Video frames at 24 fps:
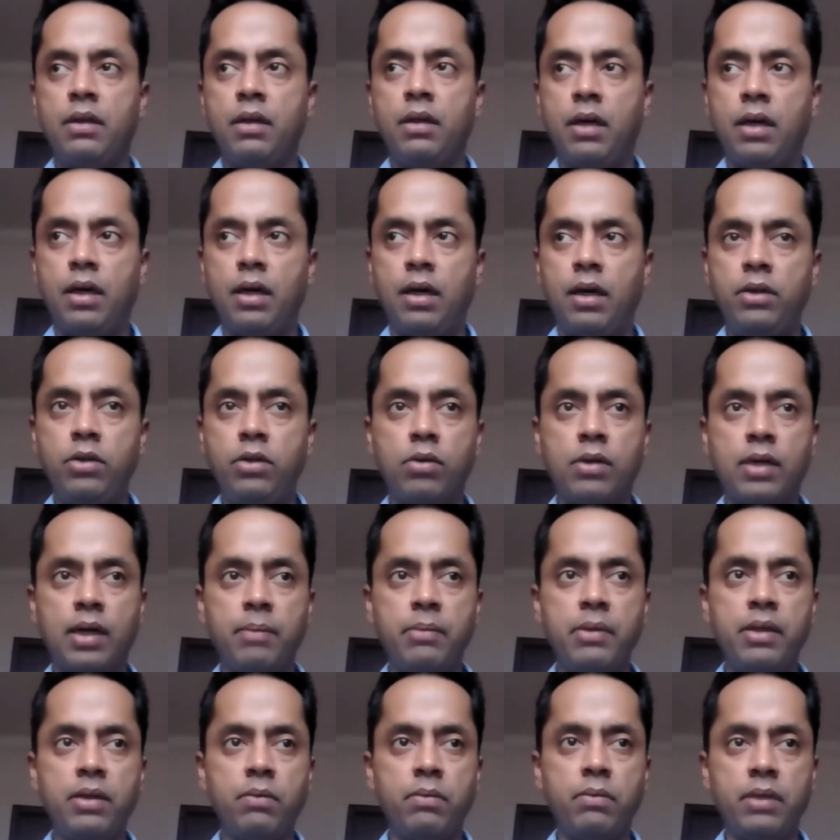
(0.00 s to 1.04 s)
You
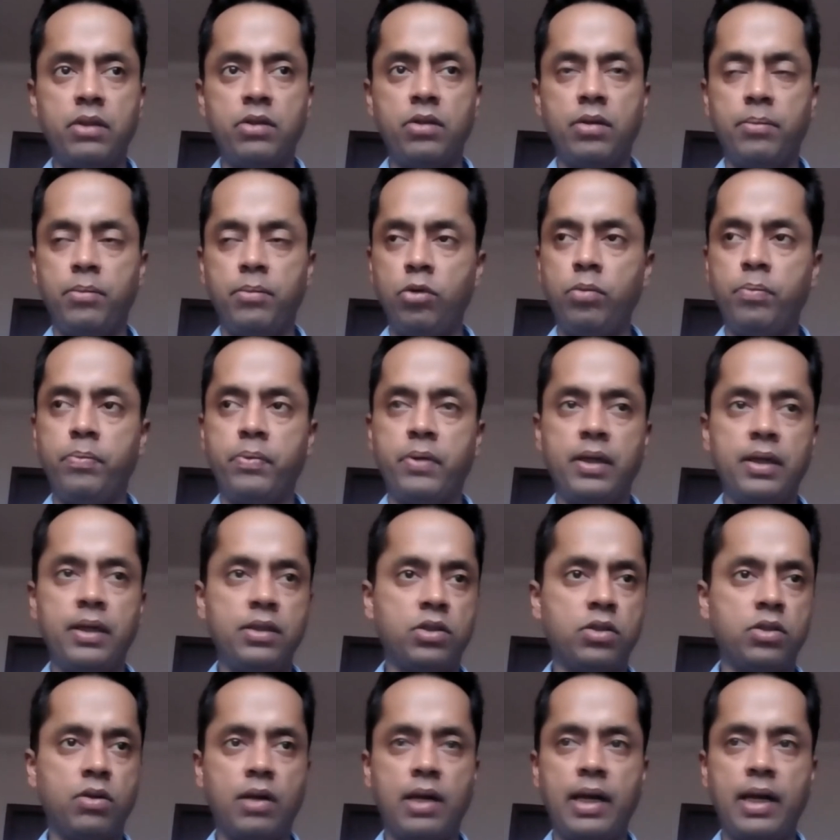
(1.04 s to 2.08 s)
come in with your
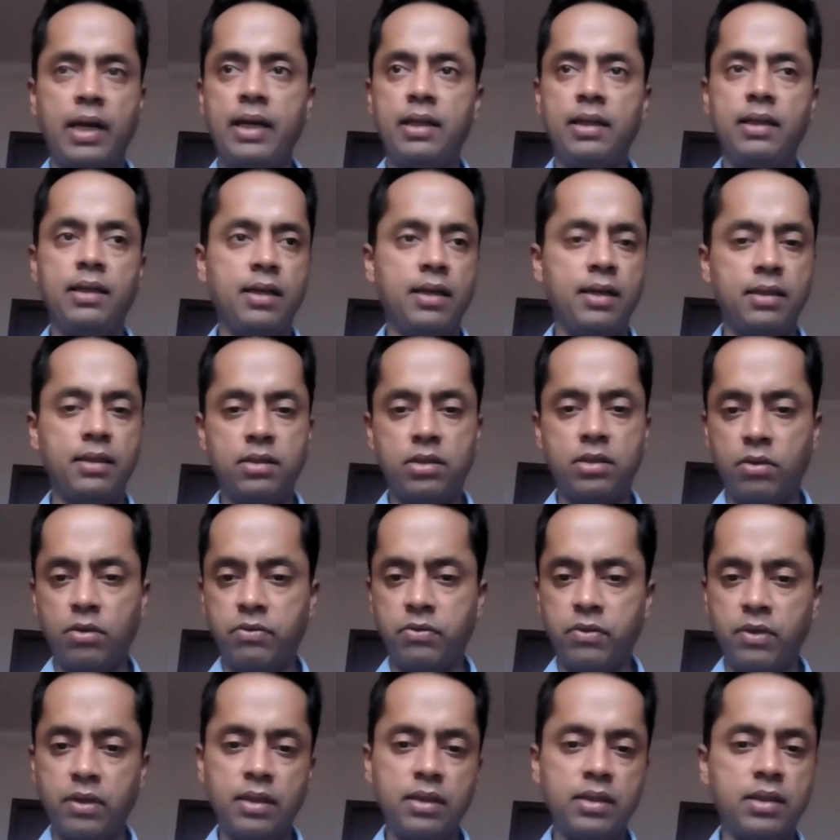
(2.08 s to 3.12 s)
blueprints, your ideas, your
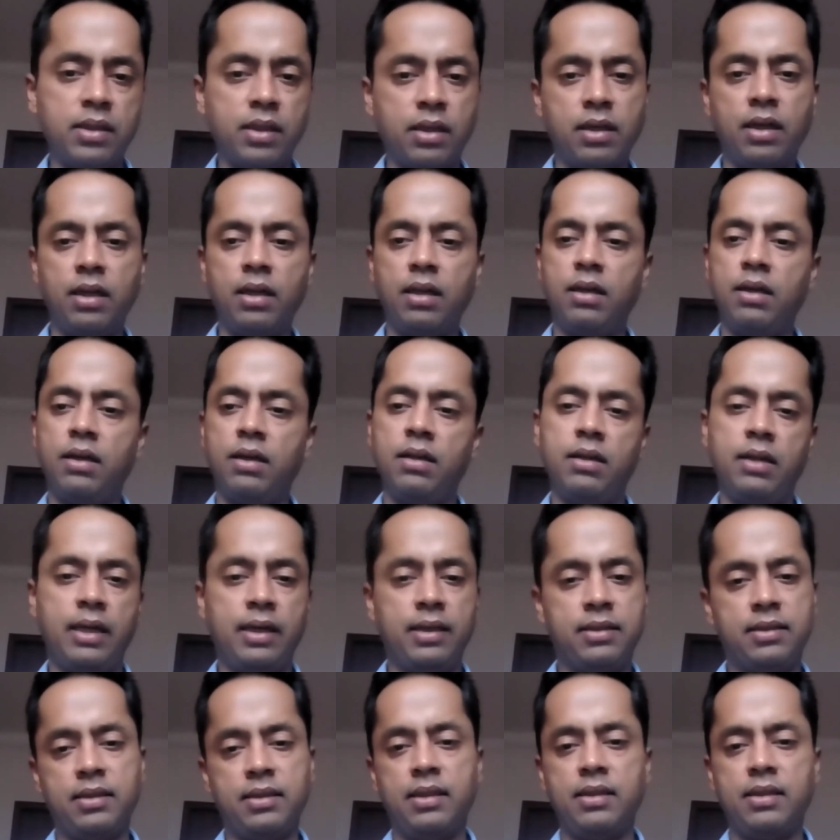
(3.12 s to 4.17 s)
furniture color,
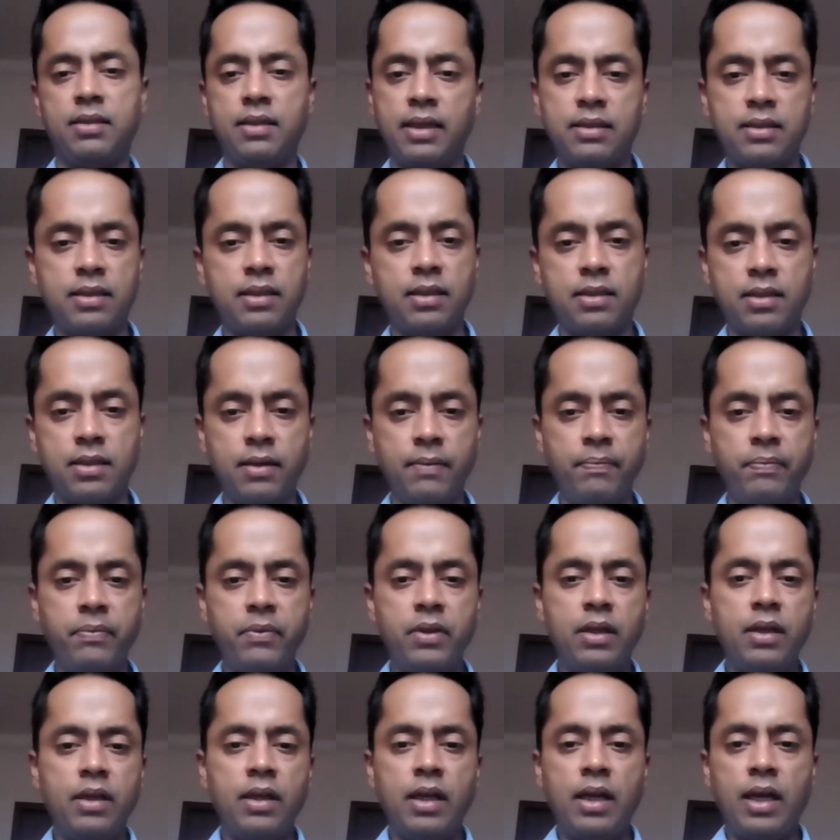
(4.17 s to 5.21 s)
etc., etc.,
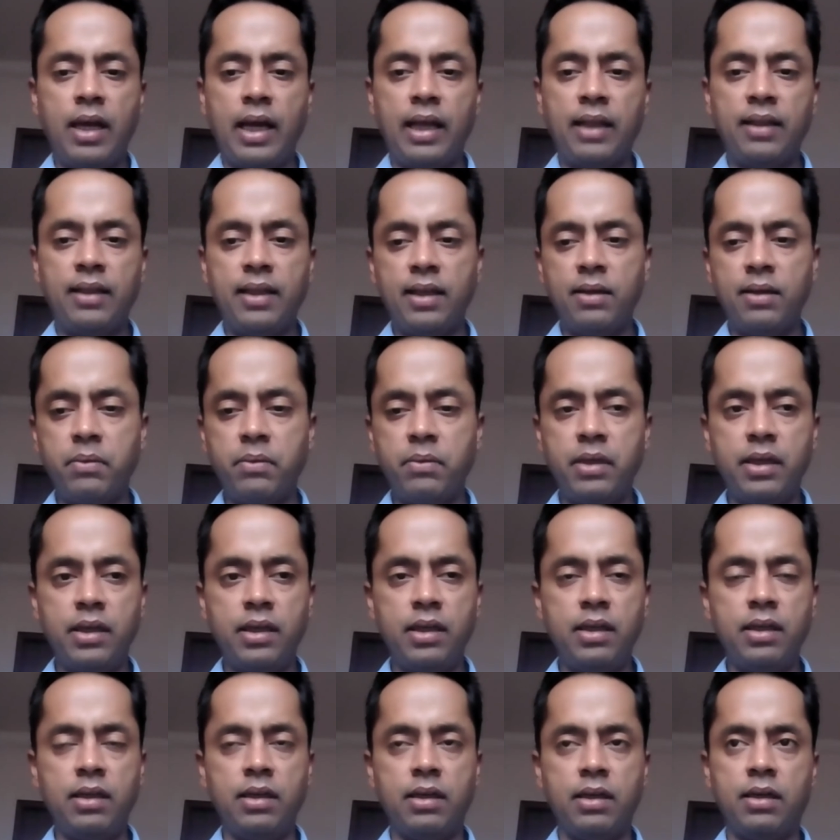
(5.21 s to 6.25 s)
and
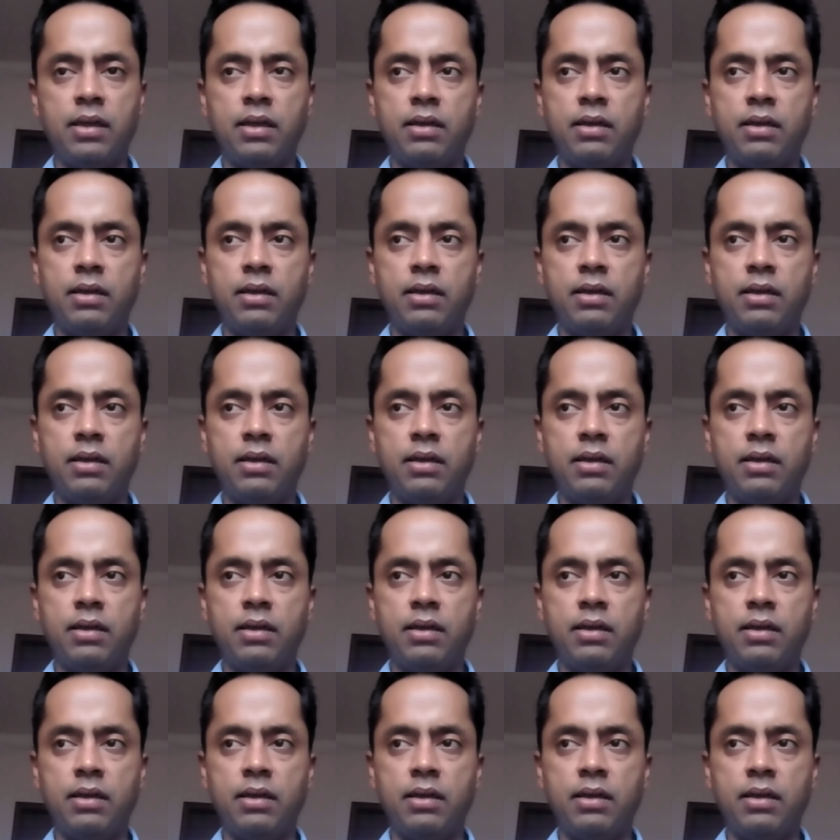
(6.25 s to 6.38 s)
we